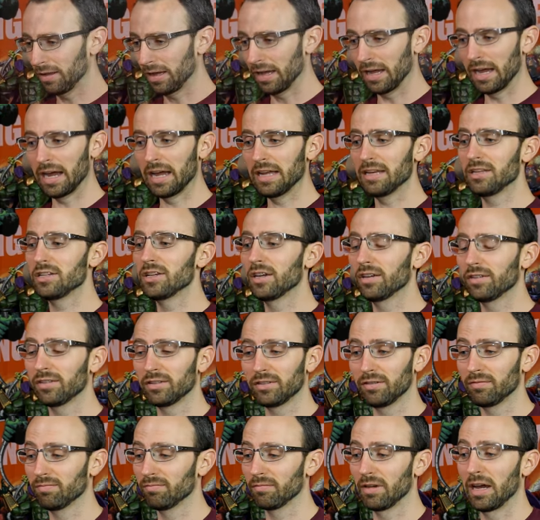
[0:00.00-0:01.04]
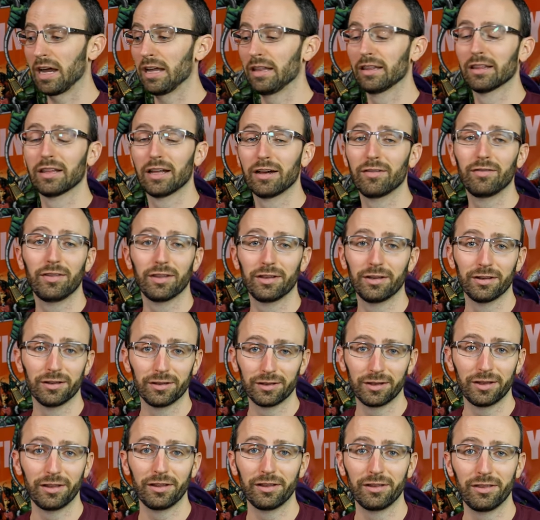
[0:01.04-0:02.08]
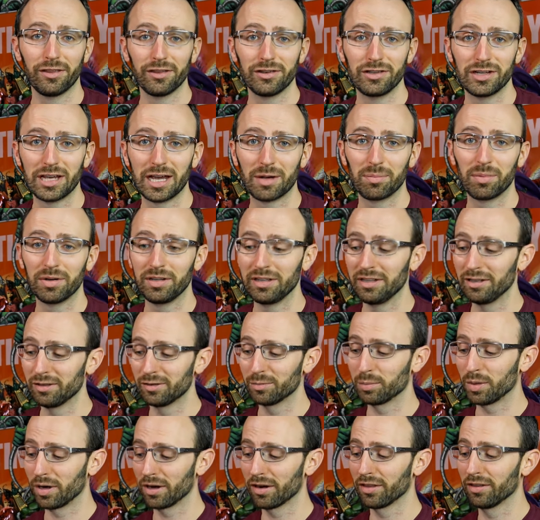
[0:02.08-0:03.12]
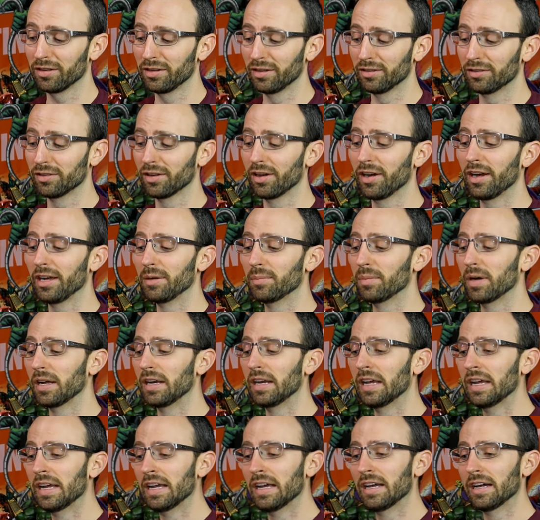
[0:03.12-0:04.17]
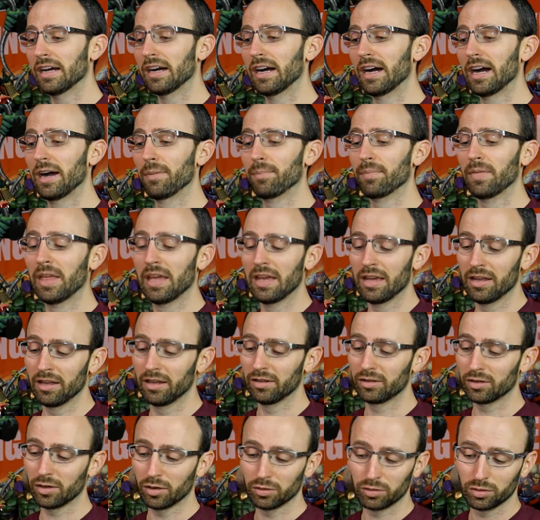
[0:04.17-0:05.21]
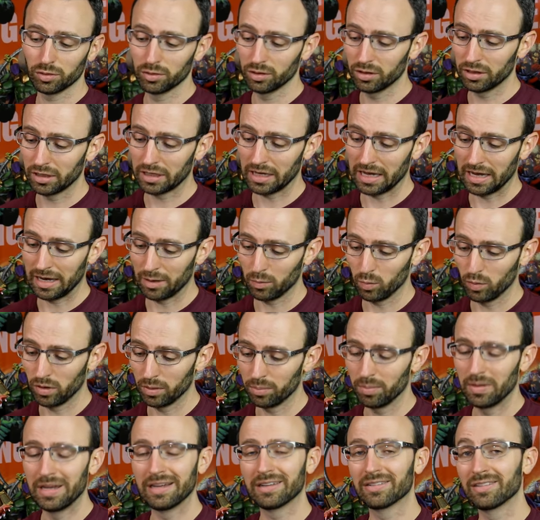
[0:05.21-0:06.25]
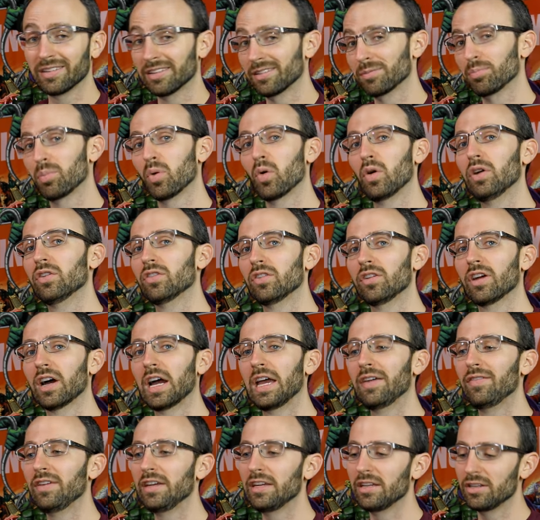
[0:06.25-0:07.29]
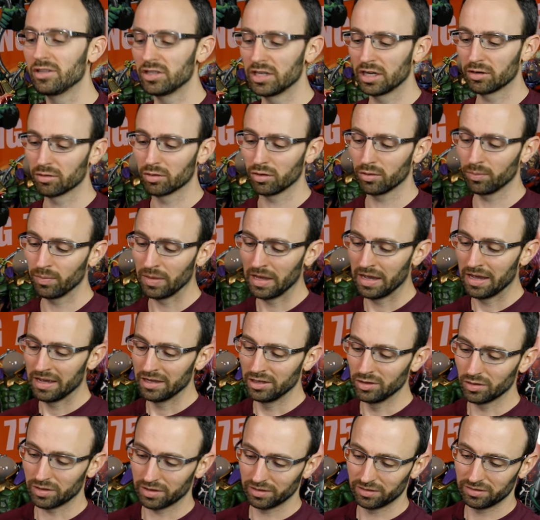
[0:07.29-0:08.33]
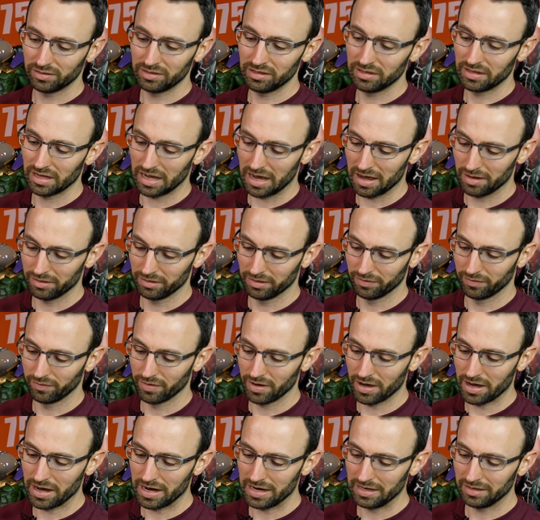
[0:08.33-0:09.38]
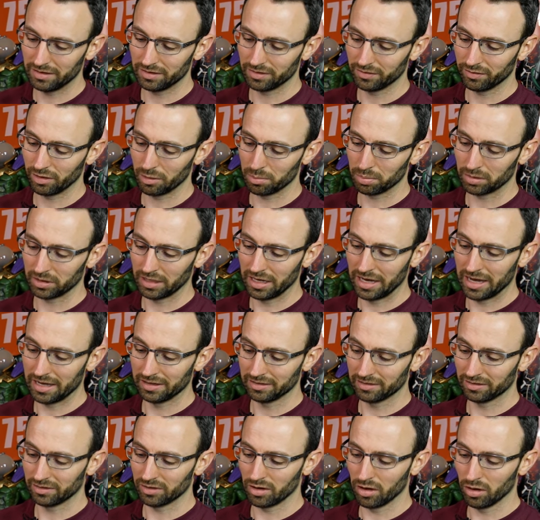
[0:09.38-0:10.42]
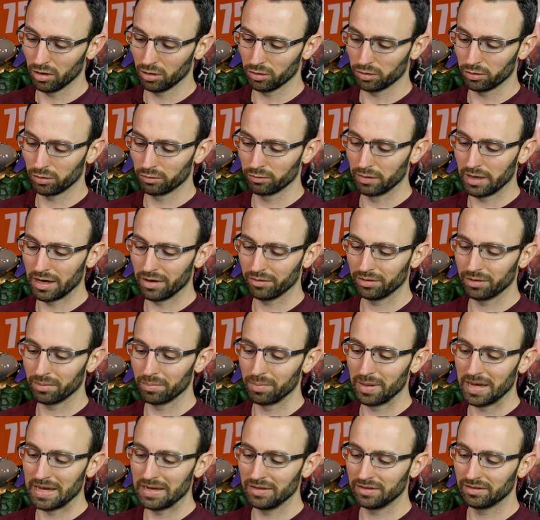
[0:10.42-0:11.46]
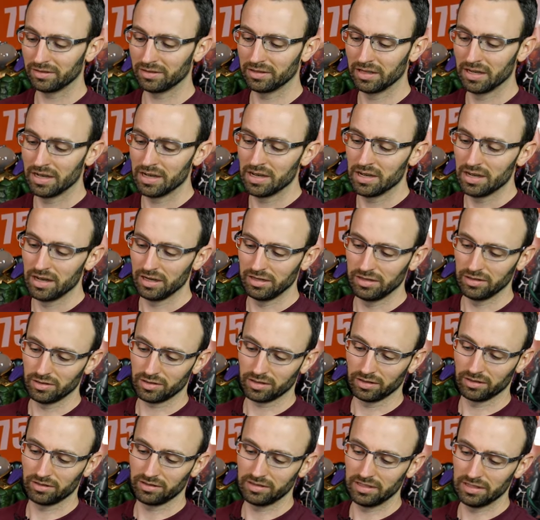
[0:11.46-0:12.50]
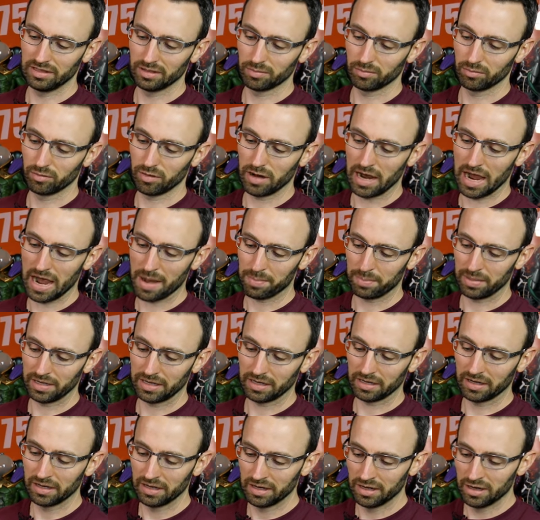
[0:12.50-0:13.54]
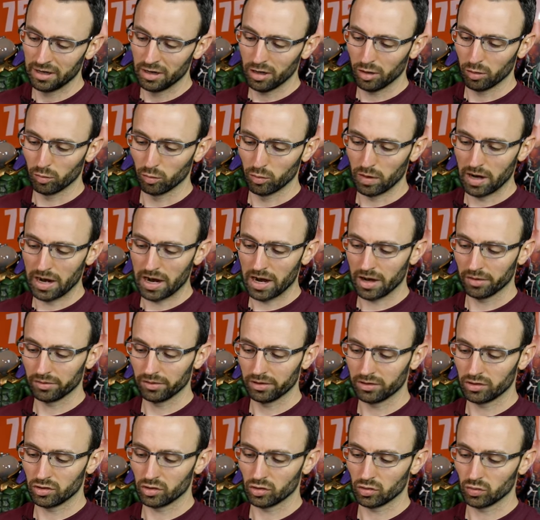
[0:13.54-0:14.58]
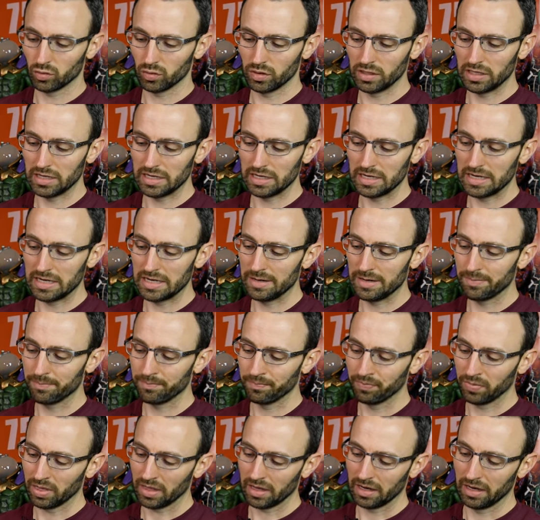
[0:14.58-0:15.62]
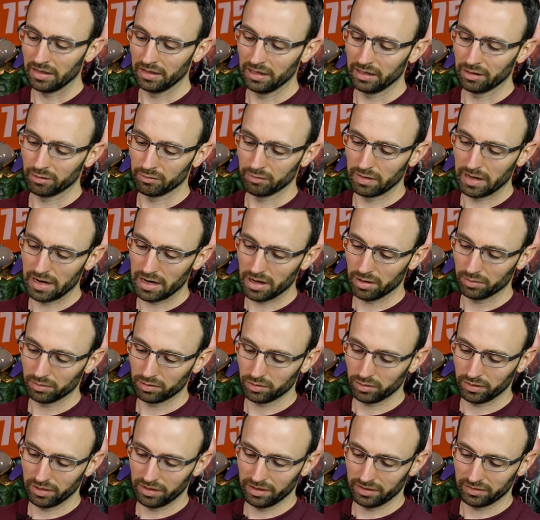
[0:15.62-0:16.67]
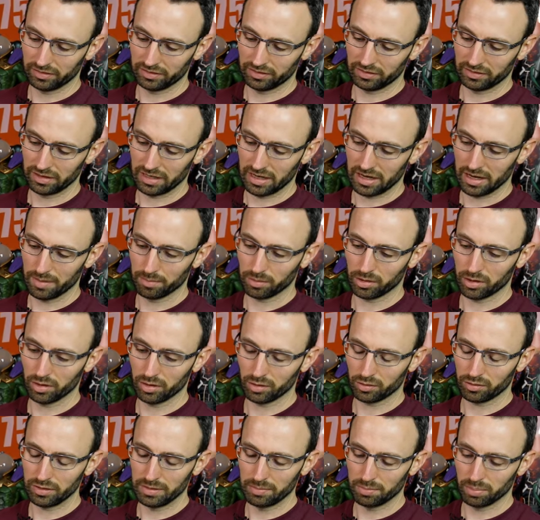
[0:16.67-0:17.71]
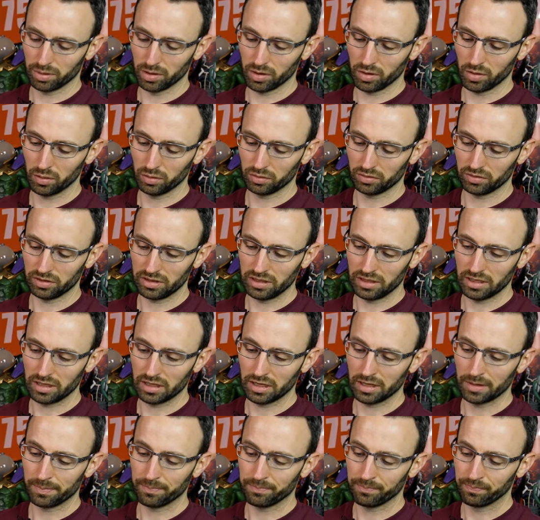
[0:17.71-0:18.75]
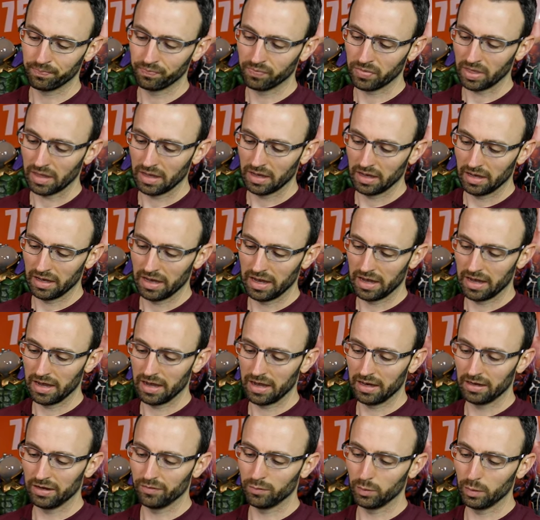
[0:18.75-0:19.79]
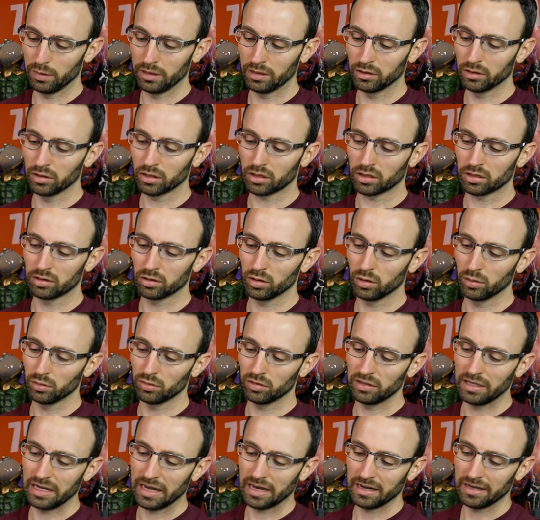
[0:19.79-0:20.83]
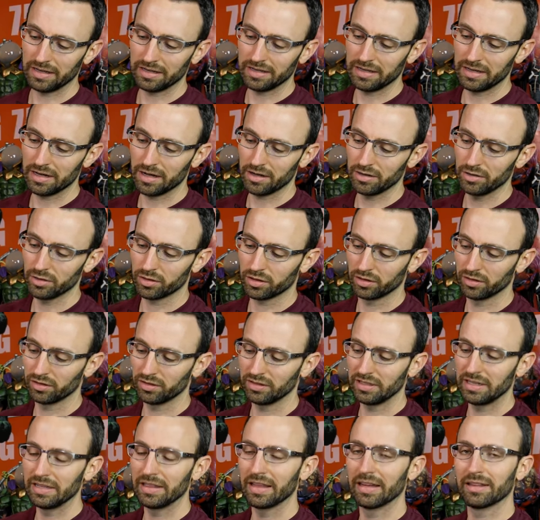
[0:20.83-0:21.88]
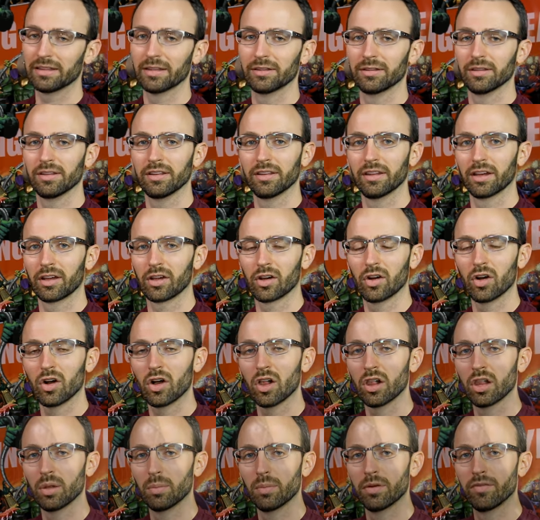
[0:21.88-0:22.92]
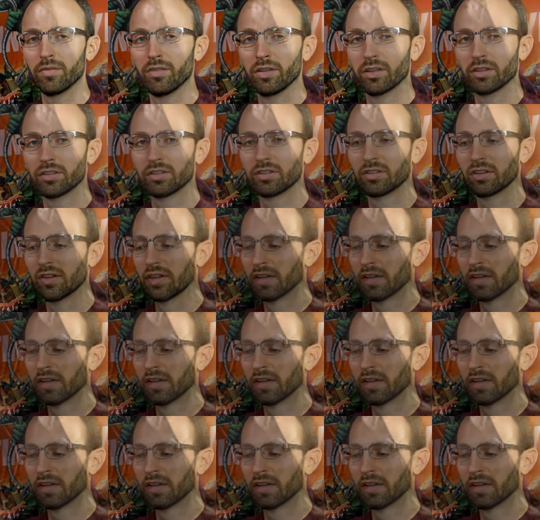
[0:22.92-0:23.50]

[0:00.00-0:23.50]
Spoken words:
I love the Japanese part of the design. But let's also look at what makes this Poison Ivy in general. You can see the vines of the plants all around the base, and you can see them wrapping around the tree and then around this concrete post here. And when you look closely at it here, you can see that the column of this